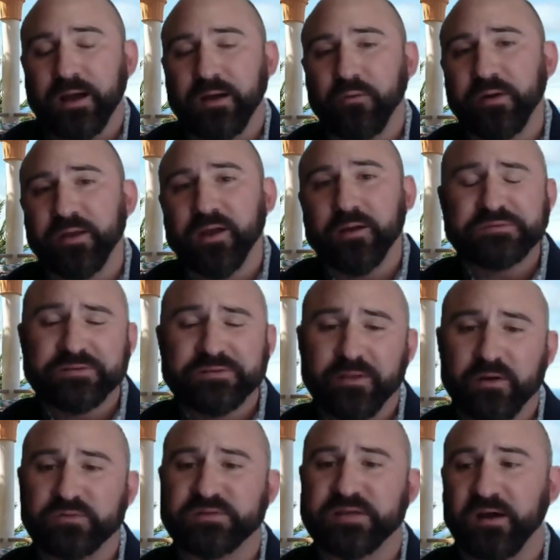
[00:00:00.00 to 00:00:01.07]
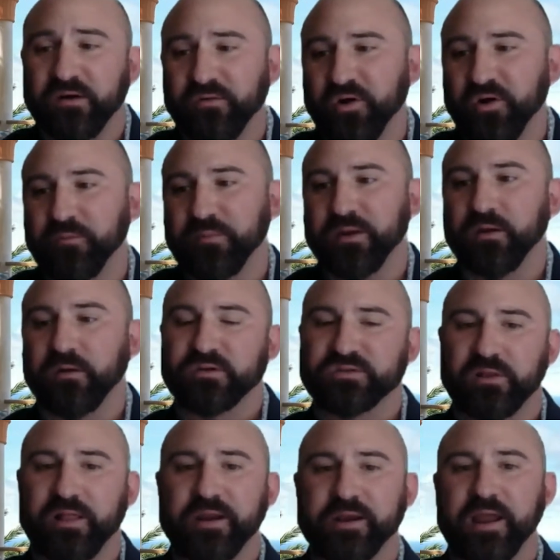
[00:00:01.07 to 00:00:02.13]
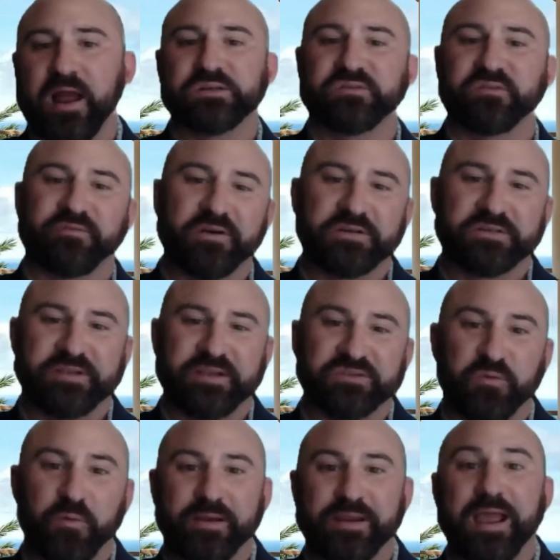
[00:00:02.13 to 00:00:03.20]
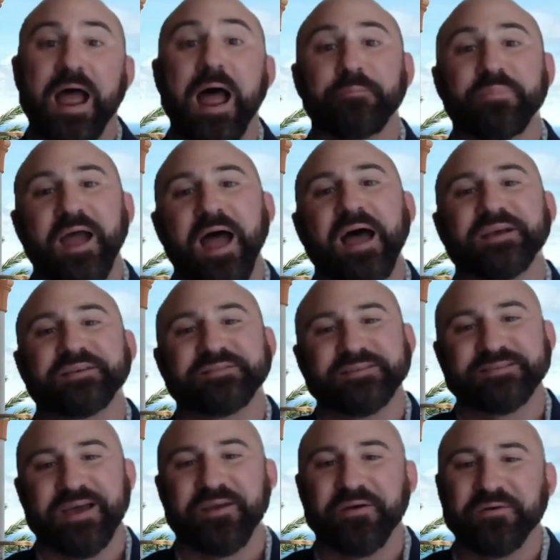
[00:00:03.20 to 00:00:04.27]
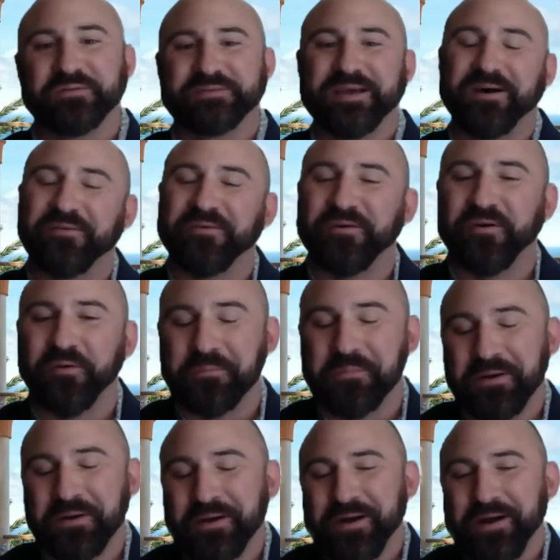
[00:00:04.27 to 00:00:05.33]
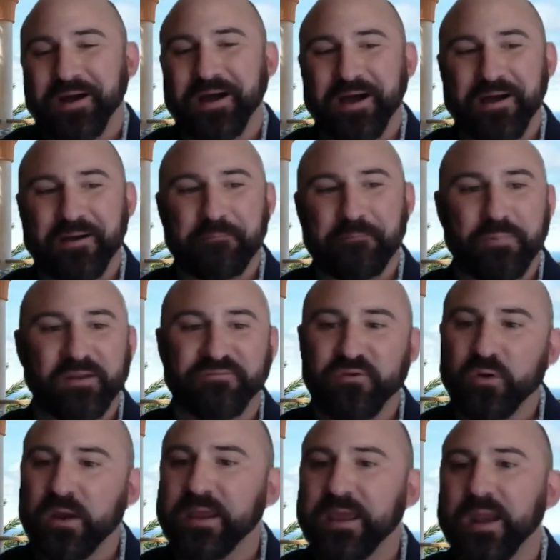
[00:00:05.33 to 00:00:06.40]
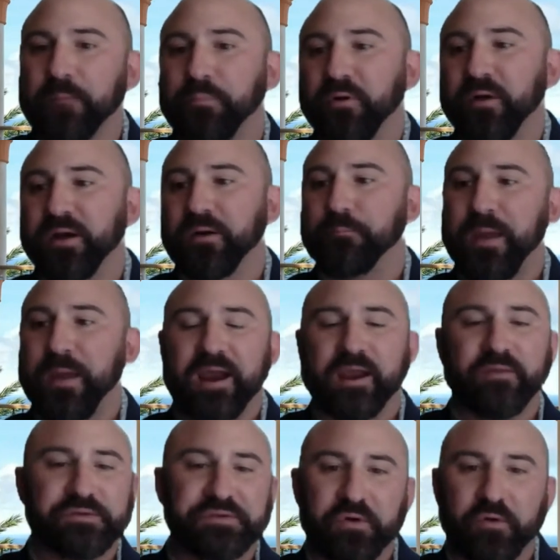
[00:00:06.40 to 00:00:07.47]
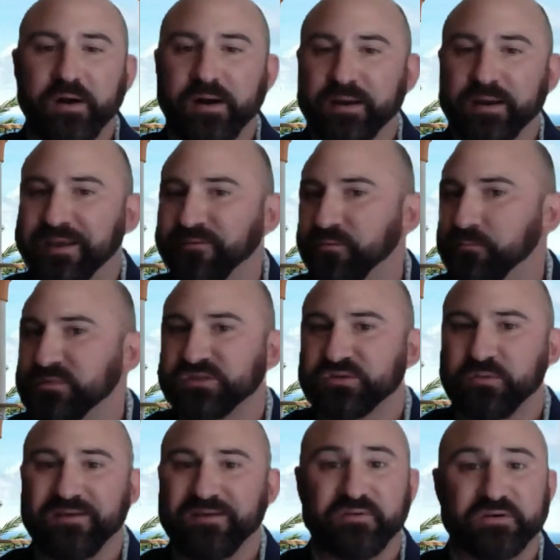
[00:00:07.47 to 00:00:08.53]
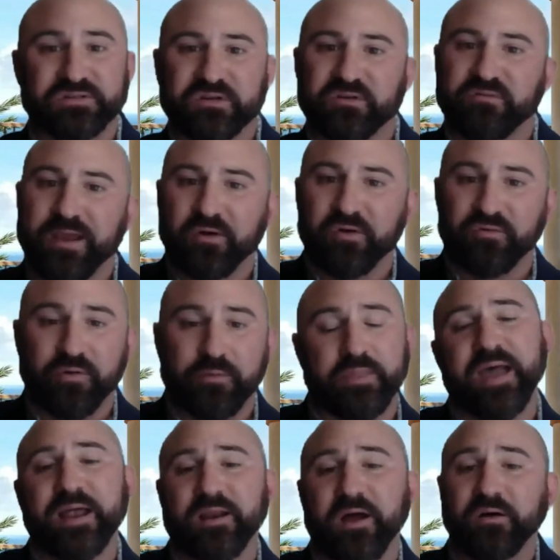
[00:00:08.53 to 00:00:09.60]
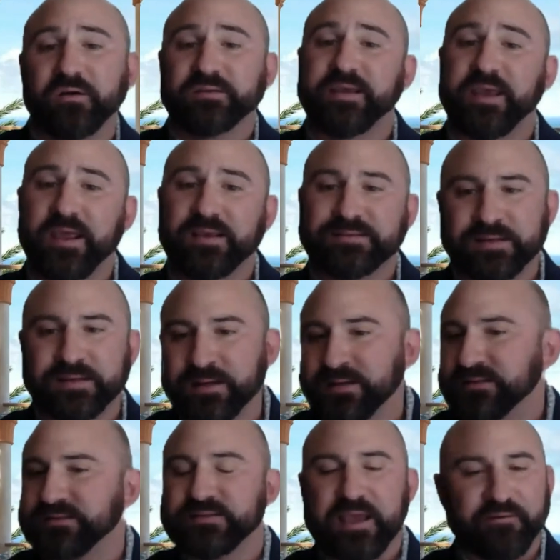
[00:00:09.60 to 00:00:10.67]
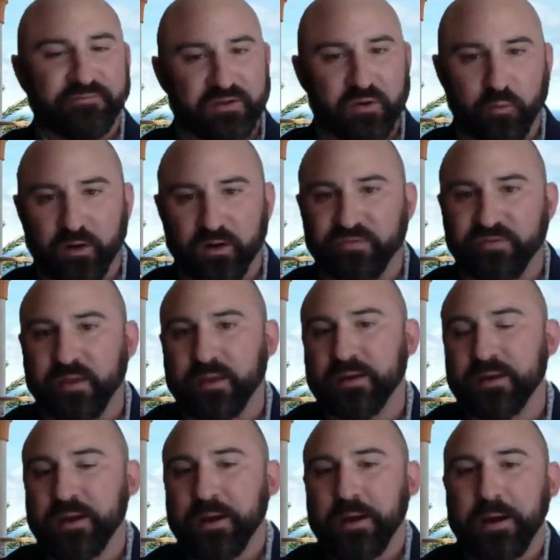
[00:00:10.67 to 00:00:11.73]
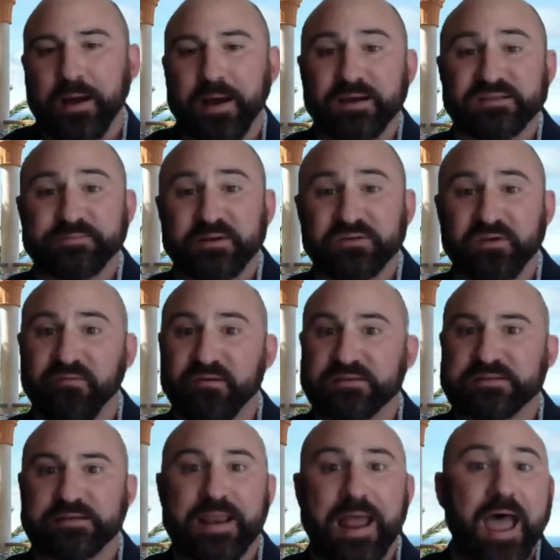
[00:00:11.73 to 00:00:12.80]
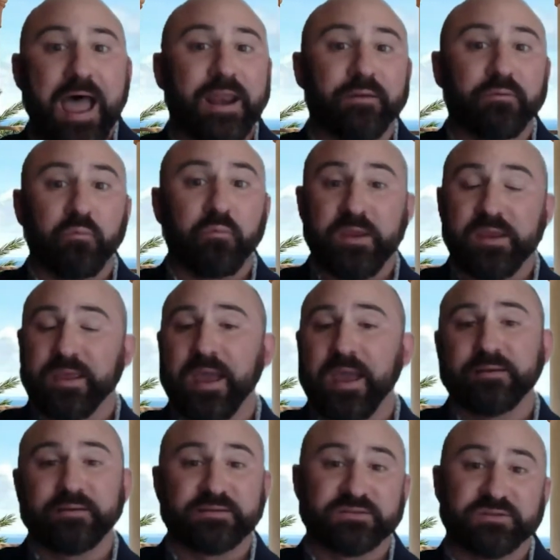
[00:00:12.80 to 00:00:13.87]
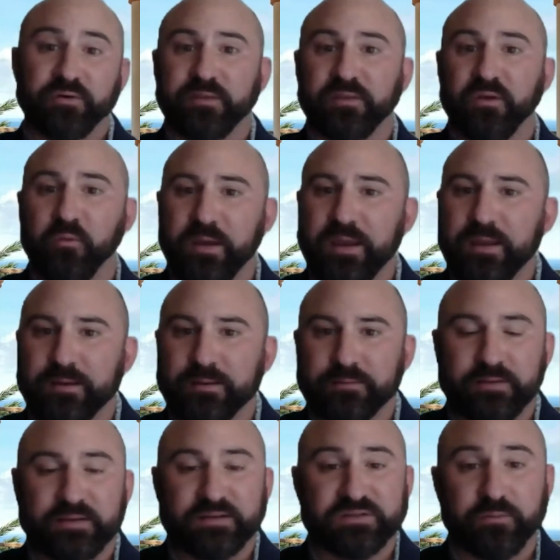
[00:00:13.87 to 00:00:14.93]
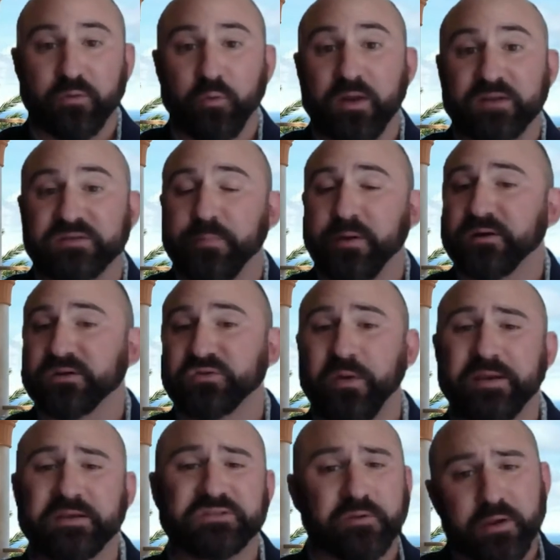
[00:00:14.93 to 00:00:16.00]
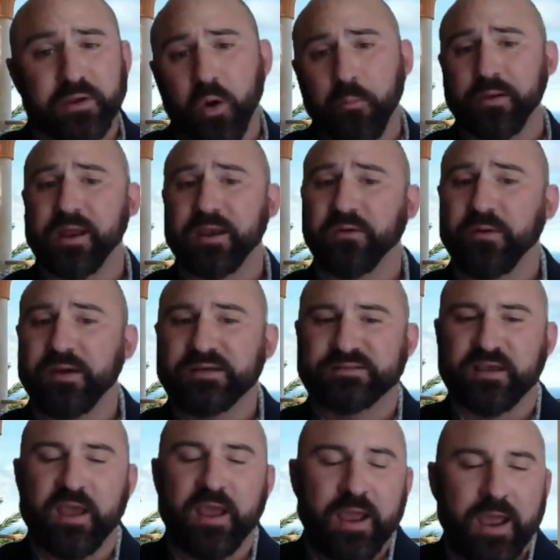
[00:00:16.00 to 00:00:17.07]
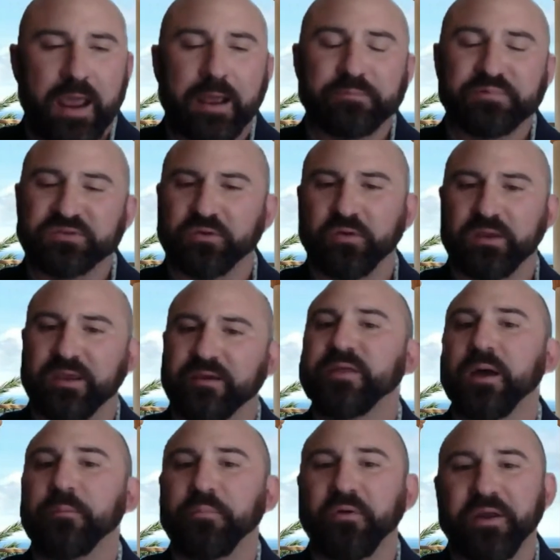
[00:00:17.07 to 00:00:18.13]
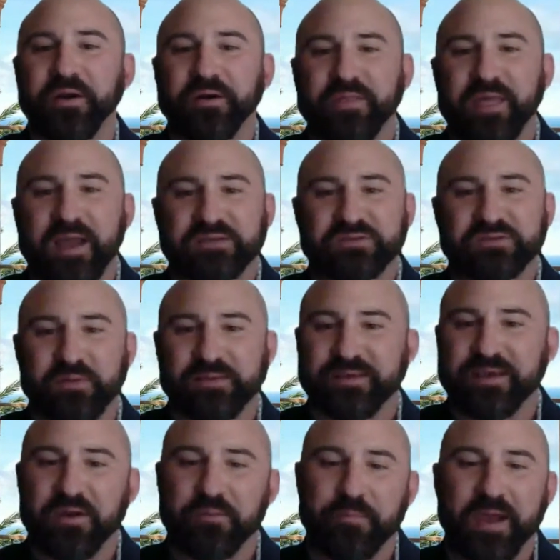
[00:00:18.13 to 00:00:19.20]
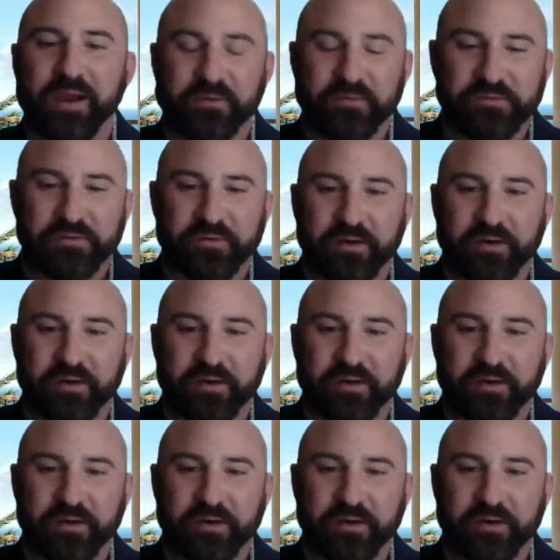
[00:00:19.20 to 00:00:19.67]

When it comes to the hotel room, there's a lot of controversy as what comp cost is on a hotel room. But if you can get a player back in the door and give them a suite versus a regular room, and that's all it takes, it's definitely worth it. Especially if it's a non-weekend, it's during the week, and someone wants a bigger suite and it's going to be open anyways. Absolutely give that player that suite to get them back in the door.